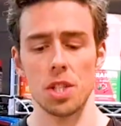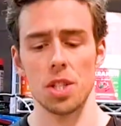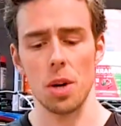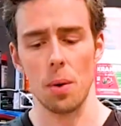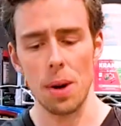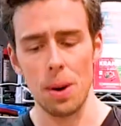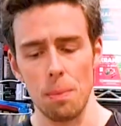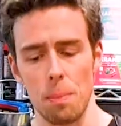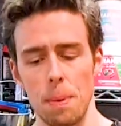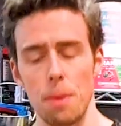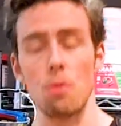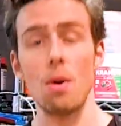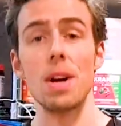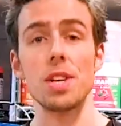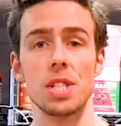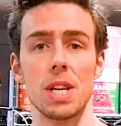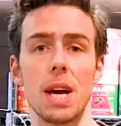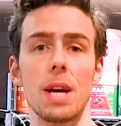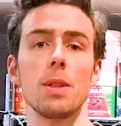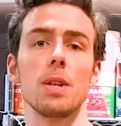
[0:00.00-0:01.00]
So it would be great
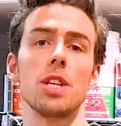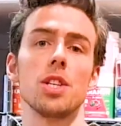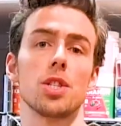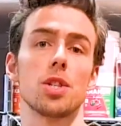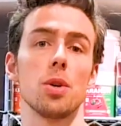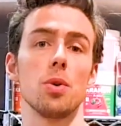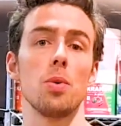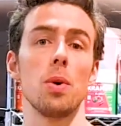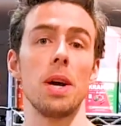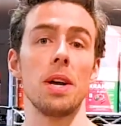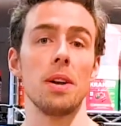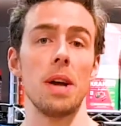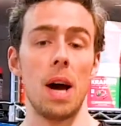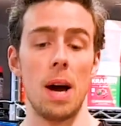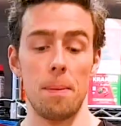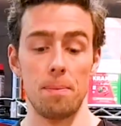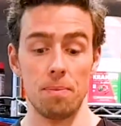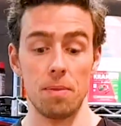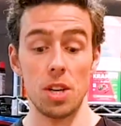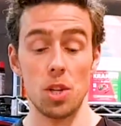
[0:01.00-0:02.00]
to get these
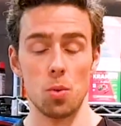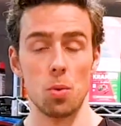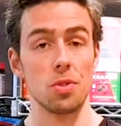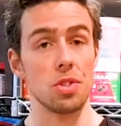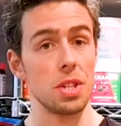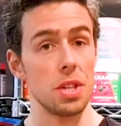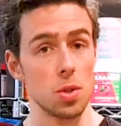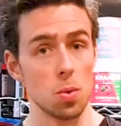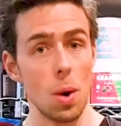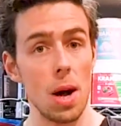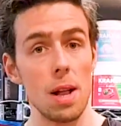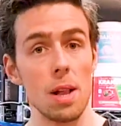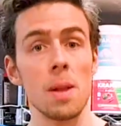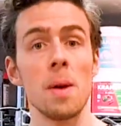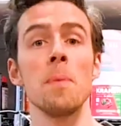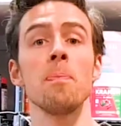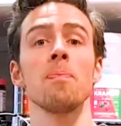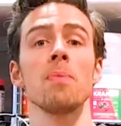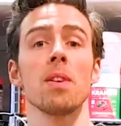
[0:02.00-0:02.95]
these ones in as well.